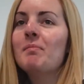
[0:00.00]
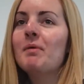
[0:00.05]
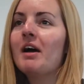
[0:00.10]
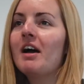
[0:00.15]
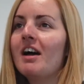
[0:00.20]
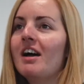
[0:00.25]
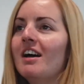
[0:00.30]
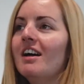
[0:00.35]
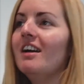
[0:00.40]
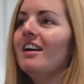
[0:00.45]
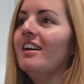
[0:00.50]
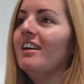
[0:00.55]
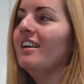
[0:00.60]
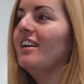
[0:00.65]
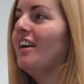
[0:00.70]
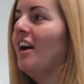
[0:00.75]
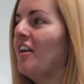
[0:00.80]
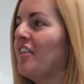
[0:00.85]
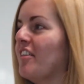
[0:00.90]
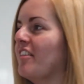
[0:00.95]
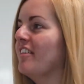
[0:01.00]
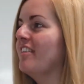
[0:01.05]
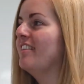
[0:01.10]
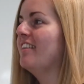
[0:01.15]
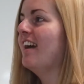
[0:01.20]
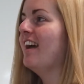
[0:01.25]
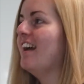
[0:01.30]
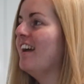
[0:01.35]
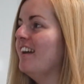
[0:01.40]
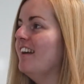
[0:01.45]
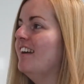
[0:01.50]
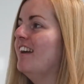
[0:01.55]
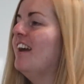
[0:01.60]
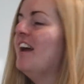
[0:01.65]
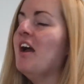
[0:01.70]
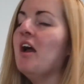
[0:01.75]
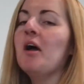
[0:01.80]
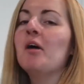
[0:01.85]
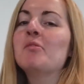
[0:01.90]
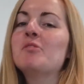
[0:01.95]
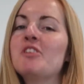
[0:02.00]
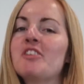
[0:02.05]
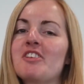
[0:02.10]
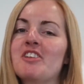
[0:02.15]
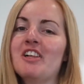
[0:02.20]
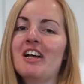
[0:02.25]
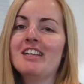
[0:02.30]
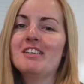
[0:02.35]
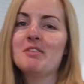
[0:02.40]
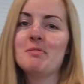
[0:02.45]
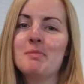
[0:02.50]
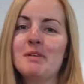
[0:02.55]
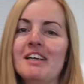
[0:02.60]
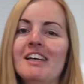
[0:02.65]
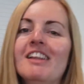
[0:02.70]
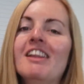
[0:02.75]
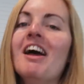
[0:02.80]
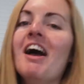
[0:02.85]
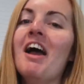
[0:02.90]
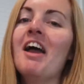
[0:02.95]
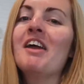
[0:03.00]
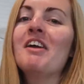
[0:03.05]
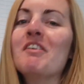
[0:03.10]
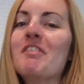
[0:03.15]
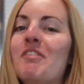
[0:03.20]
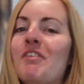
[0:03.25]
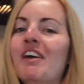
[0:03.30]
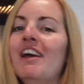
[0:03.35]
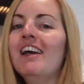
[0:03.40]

but other than that, I'm just glad to be alive.